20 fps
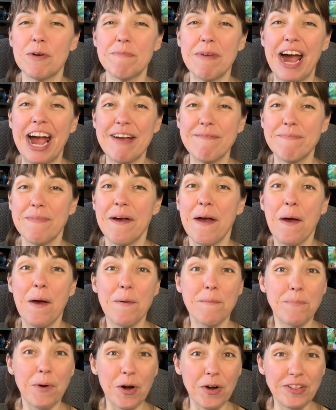my
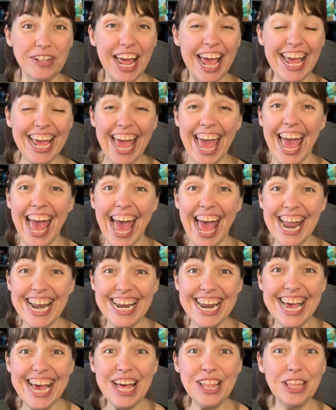birthday
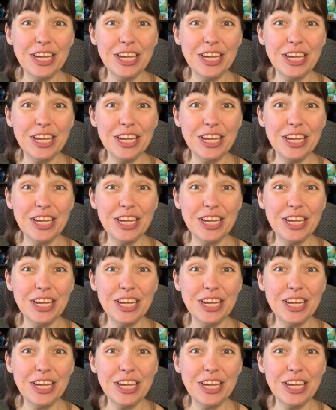and